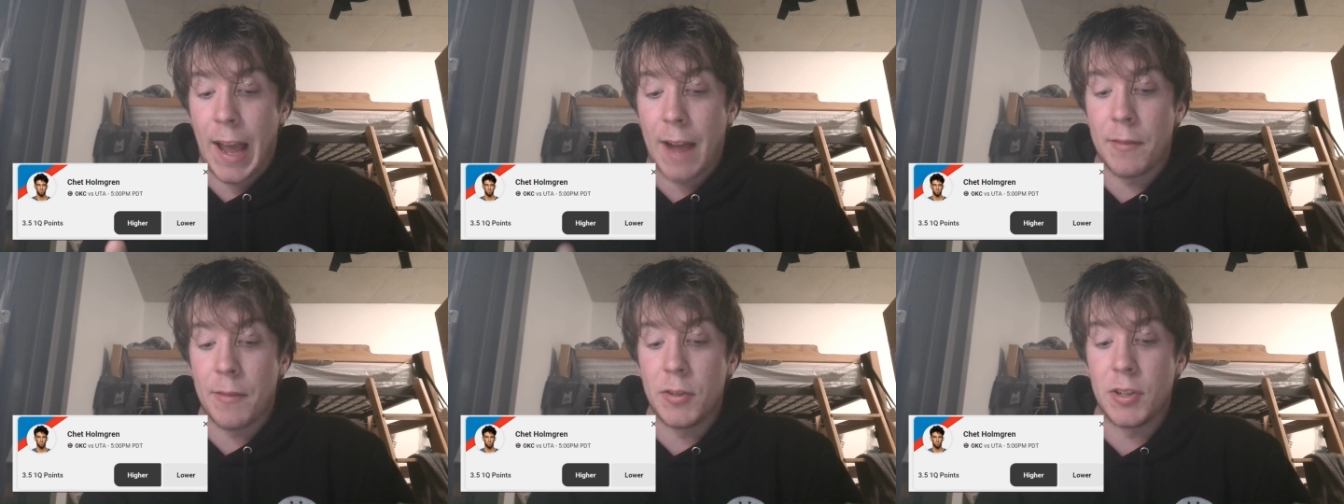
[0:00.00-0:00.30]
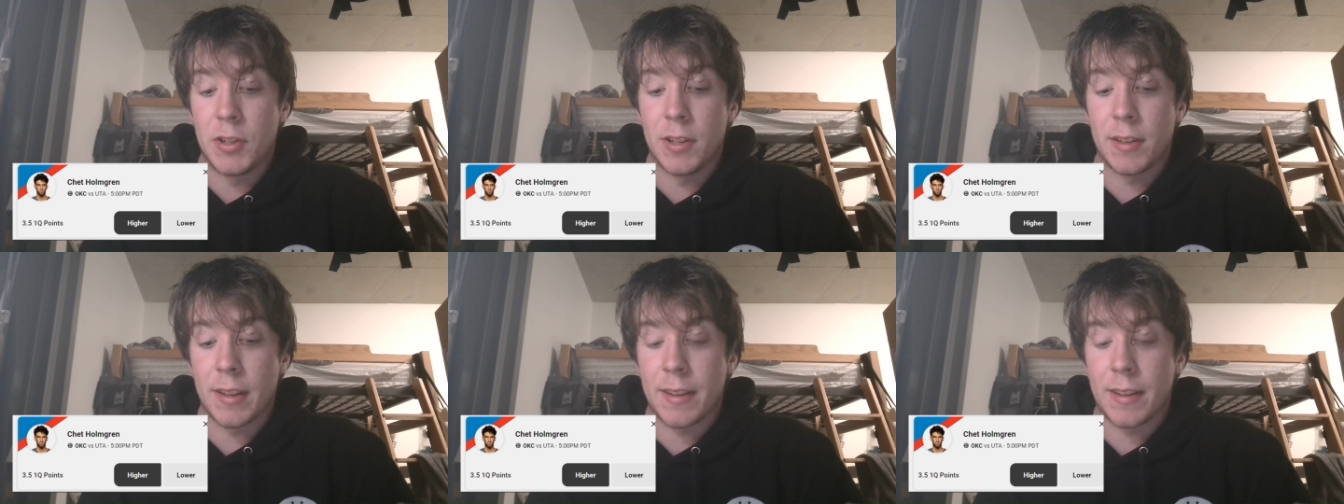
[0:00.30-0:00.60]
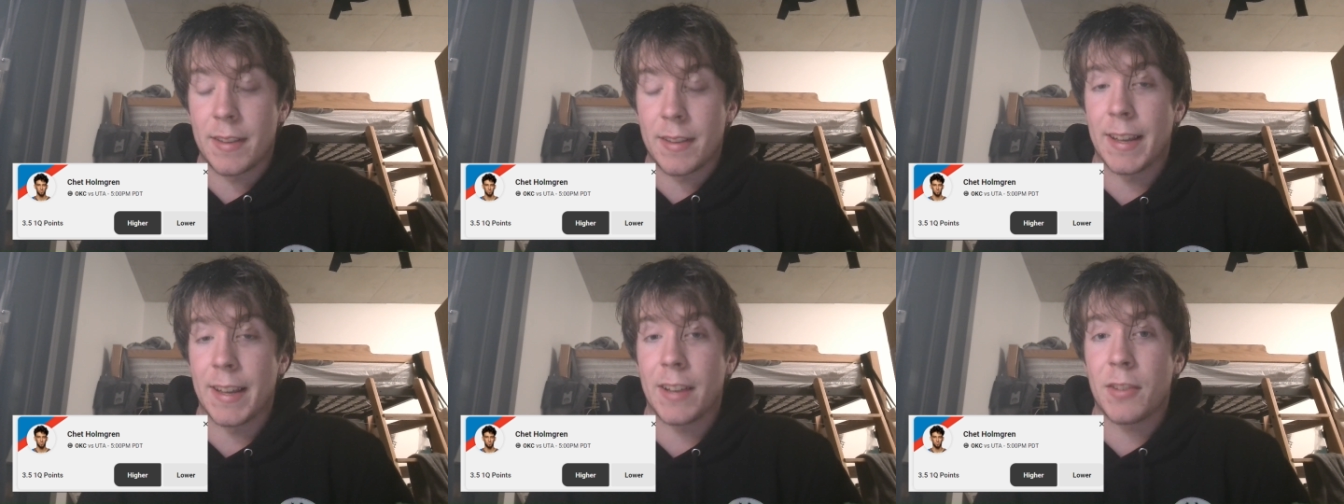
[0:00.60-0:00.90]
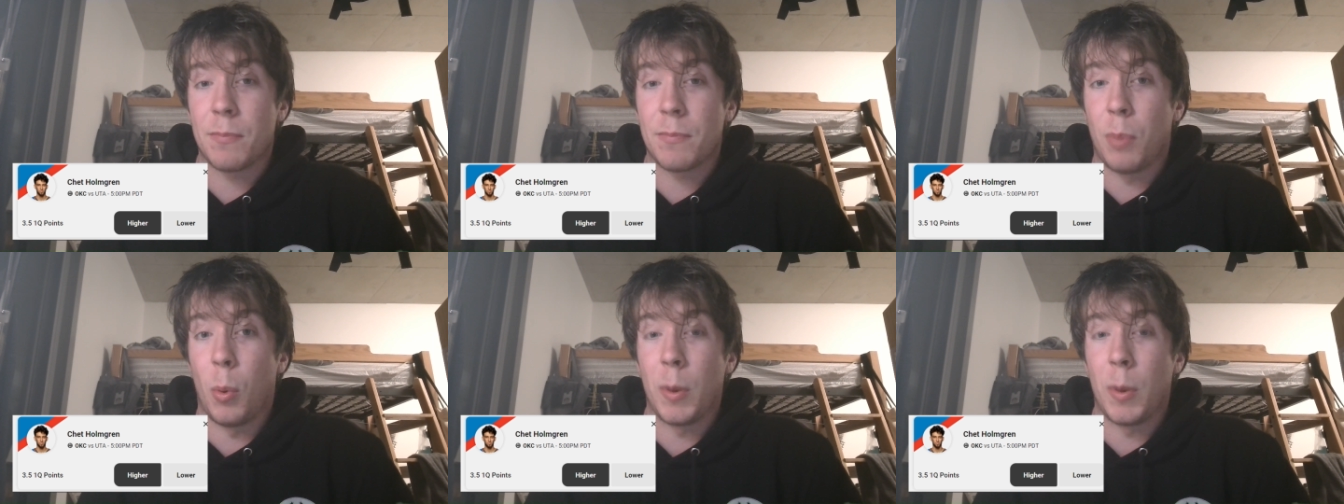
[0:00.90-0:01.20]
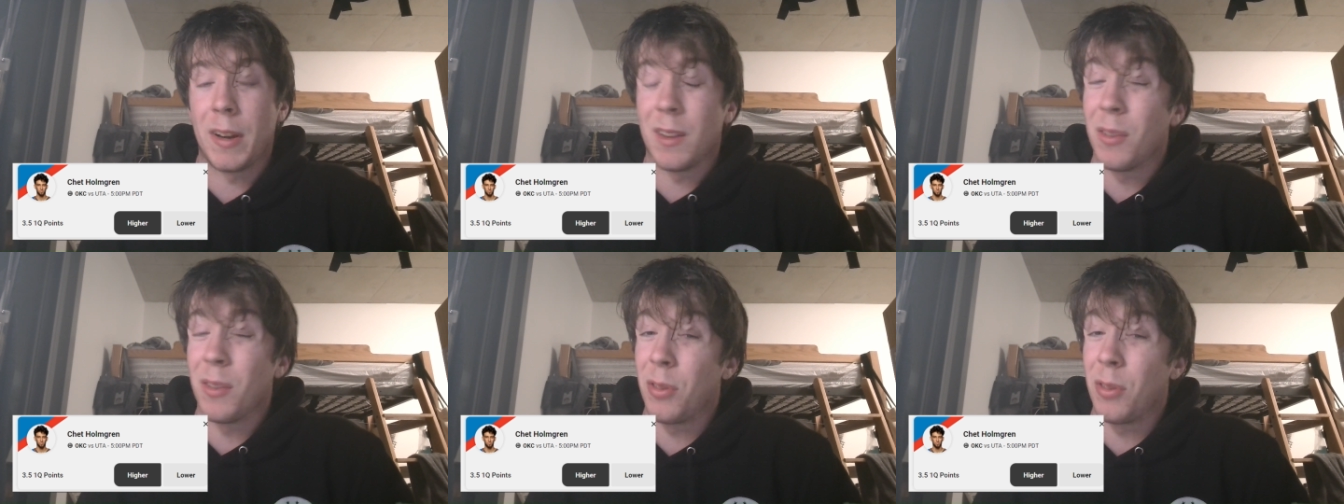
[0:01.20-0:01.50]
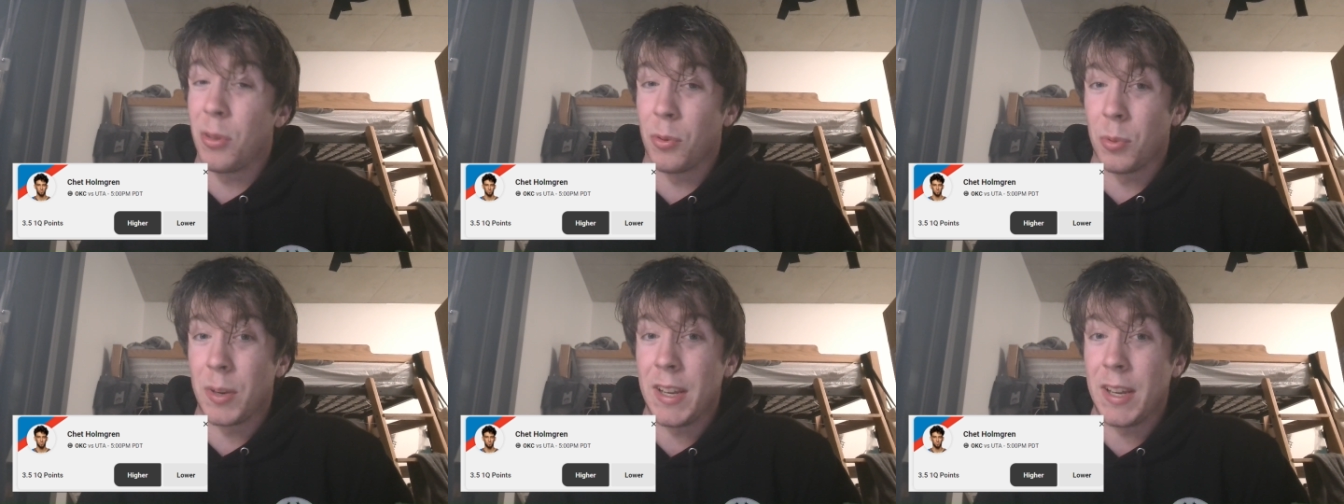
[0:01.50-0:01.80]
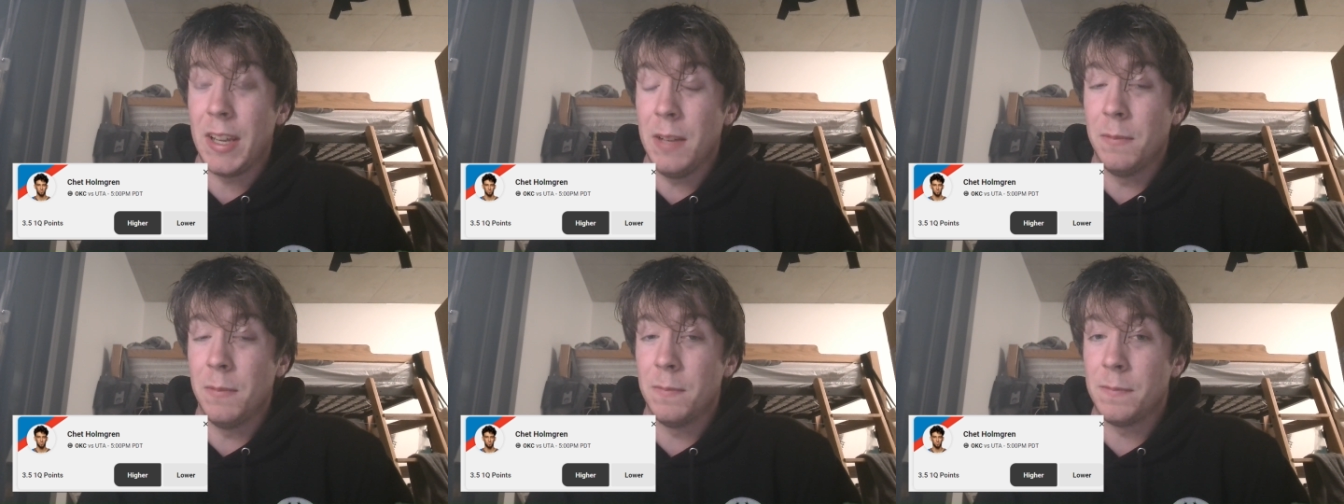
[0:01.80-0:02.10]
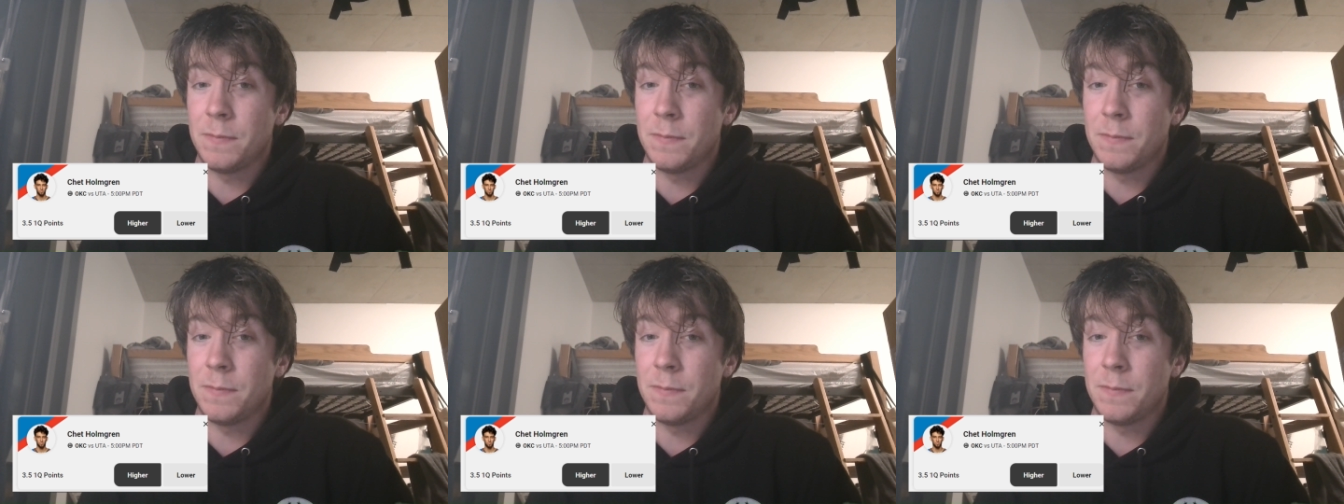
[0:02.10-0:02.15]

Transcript: averages 6.3.